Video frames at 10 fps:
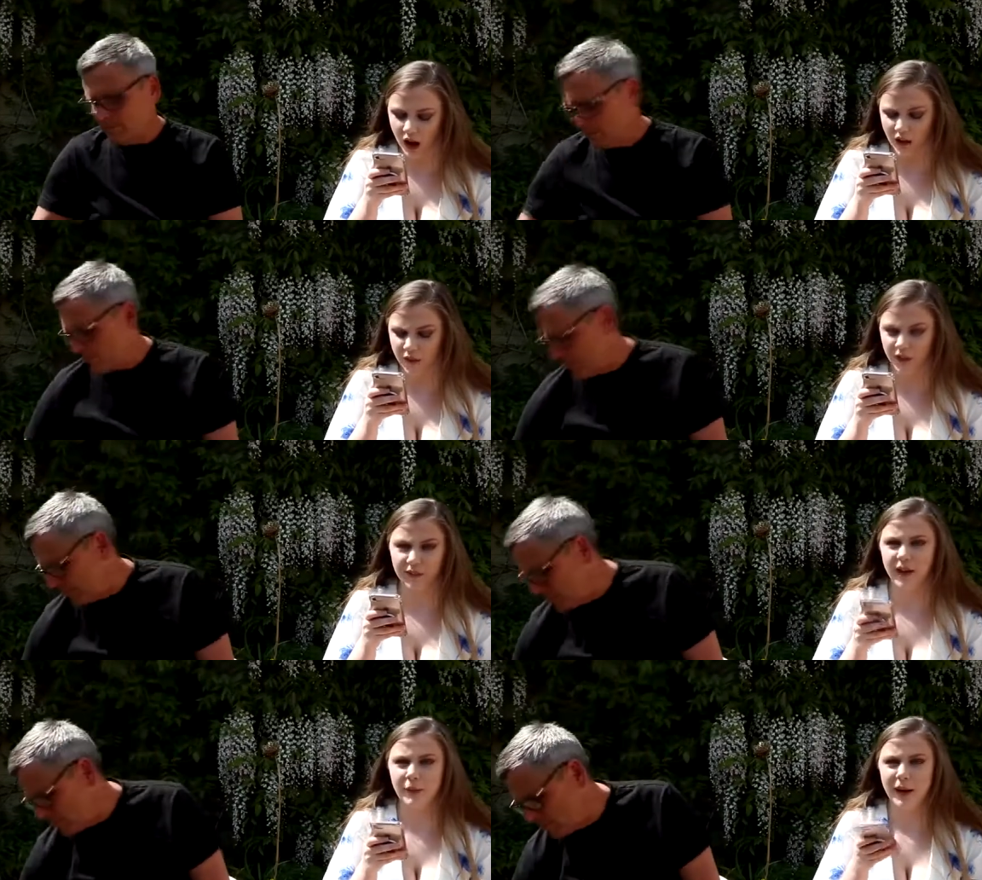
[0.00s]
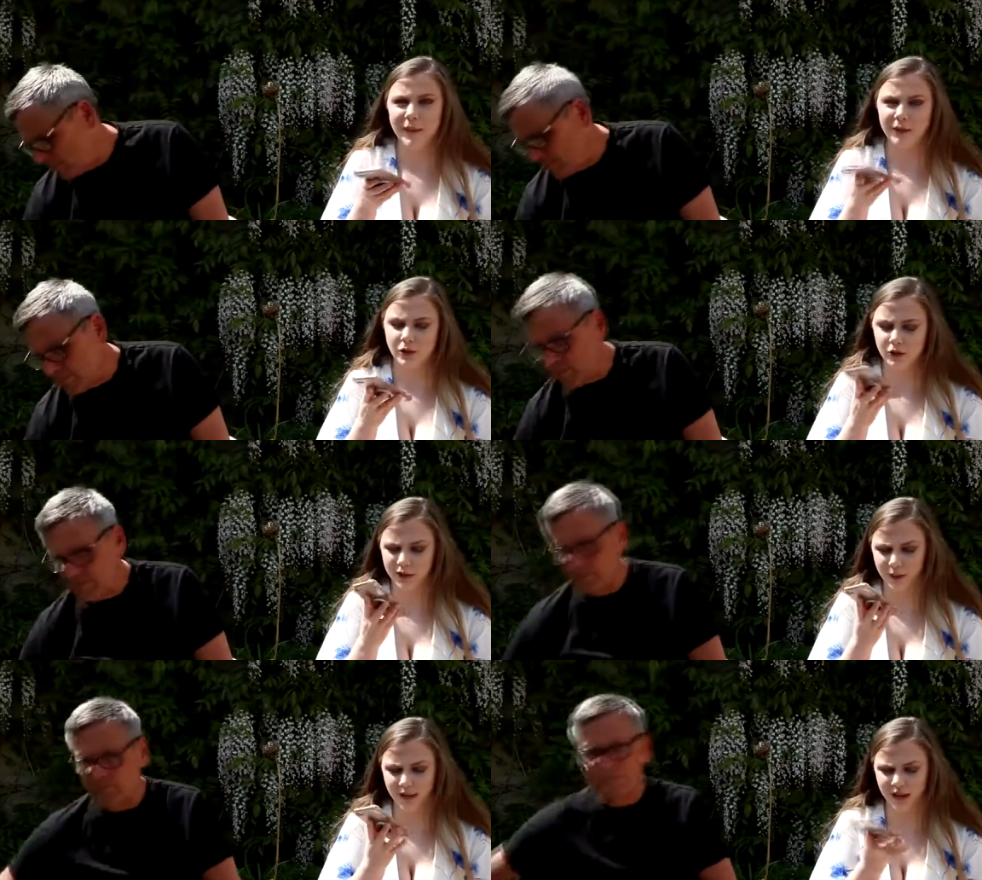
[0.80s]
Speaker 1: I think that might be just
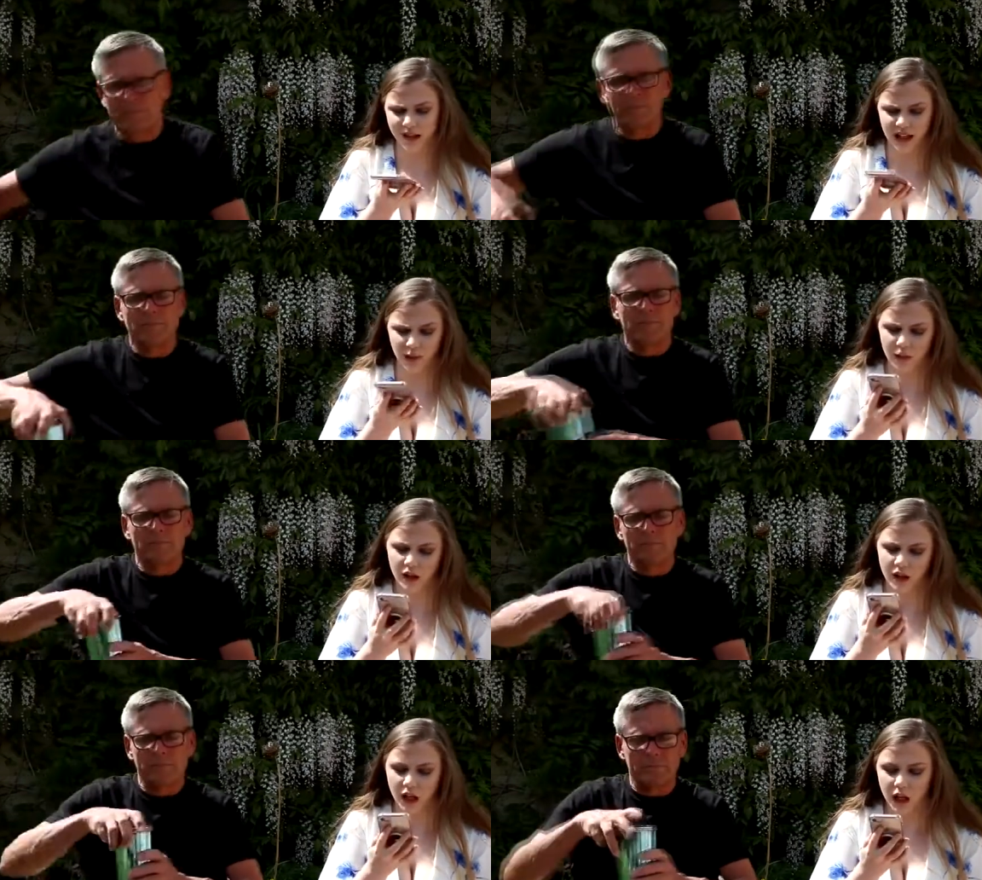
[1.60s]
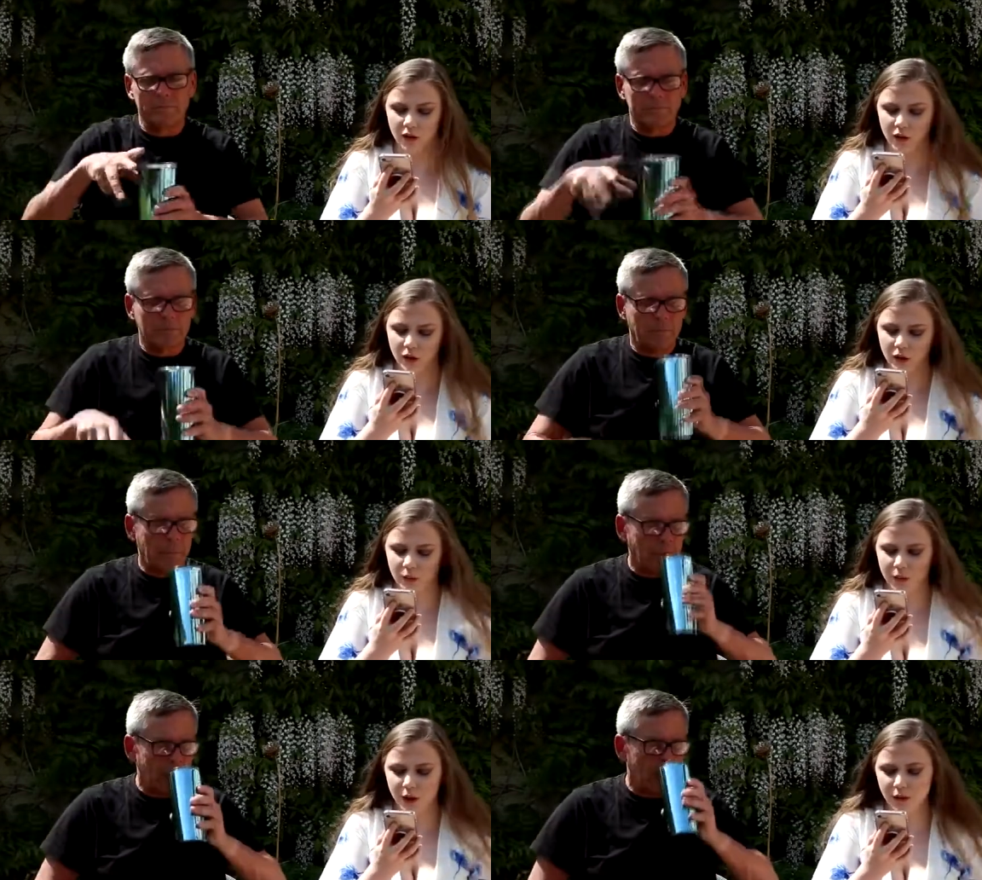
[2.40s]
a Twitter name. If you
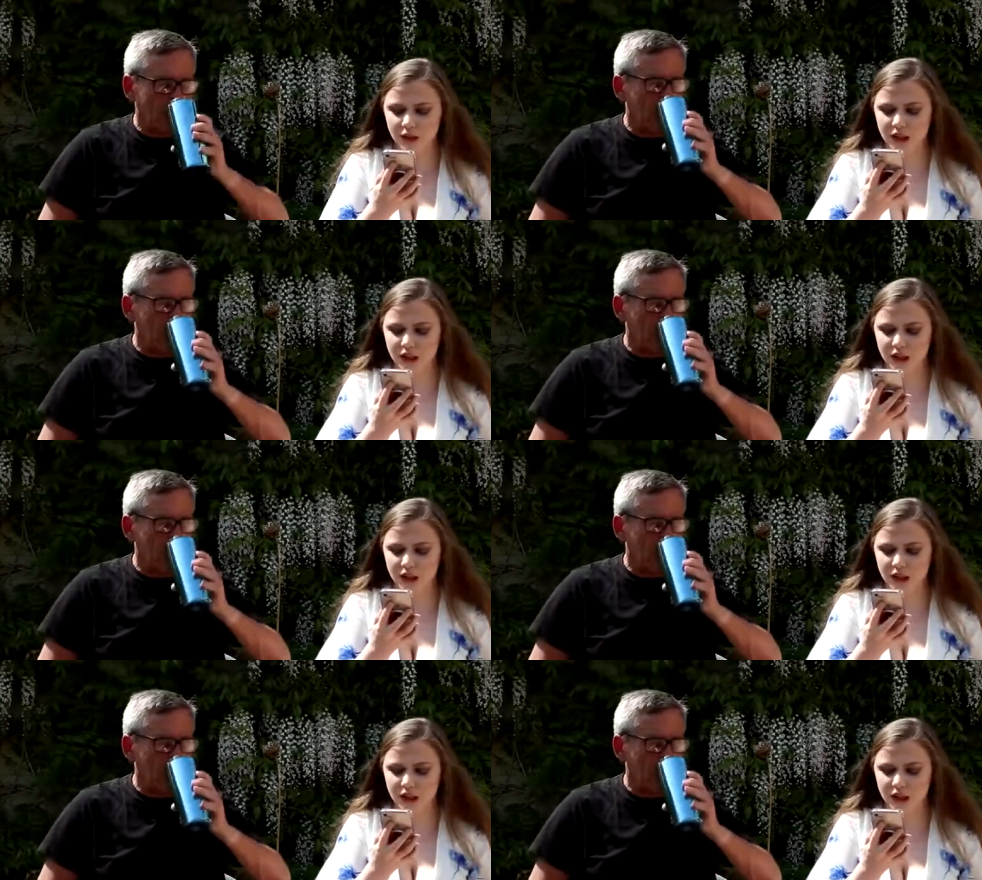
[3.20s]
could both